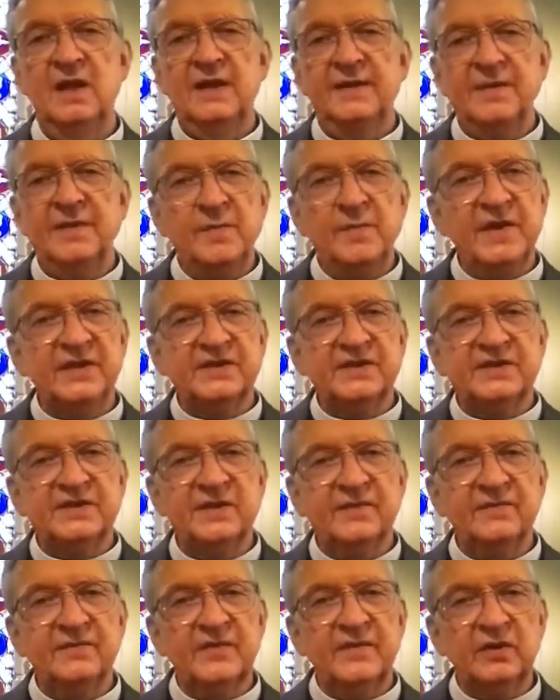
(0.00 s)
in the midst
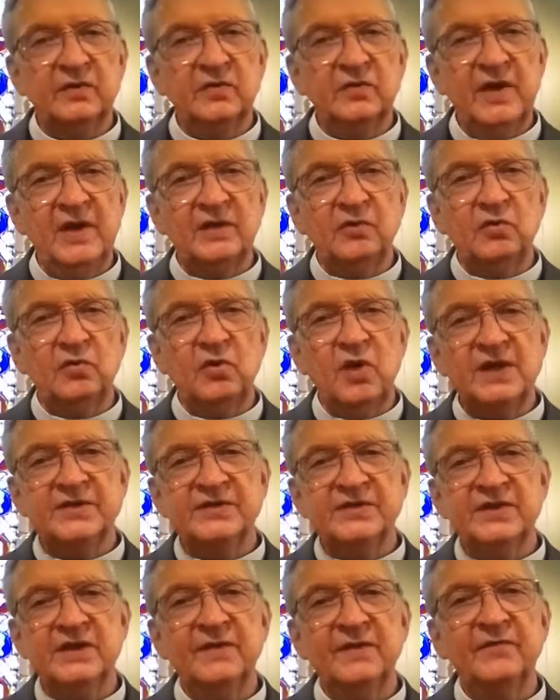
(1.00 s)
of their great
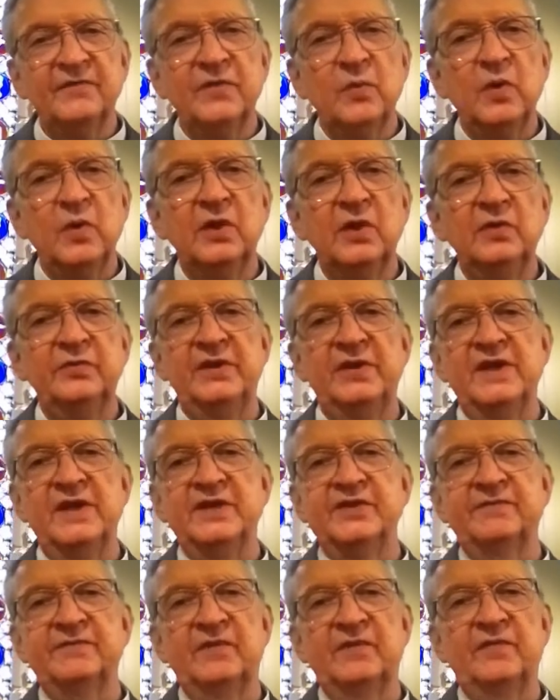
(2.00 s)
crossing of the
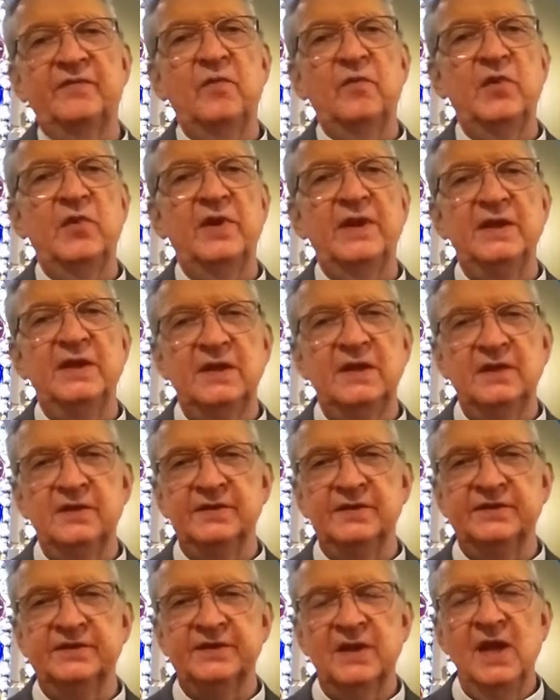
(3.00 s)
wilderness for 40
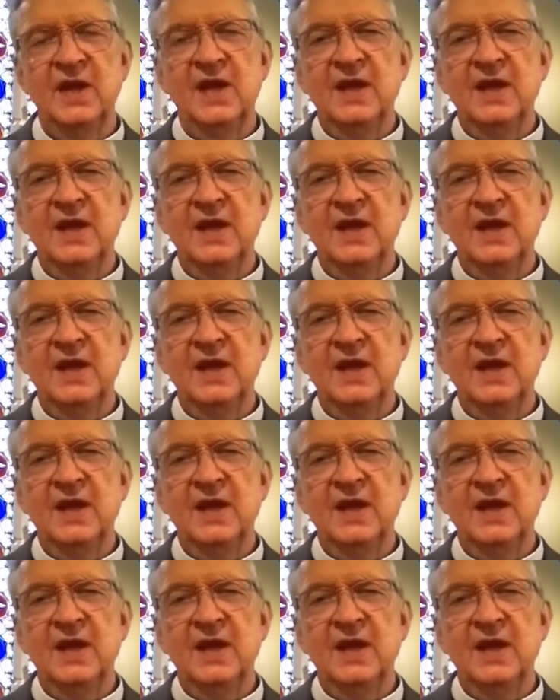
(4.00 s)
years.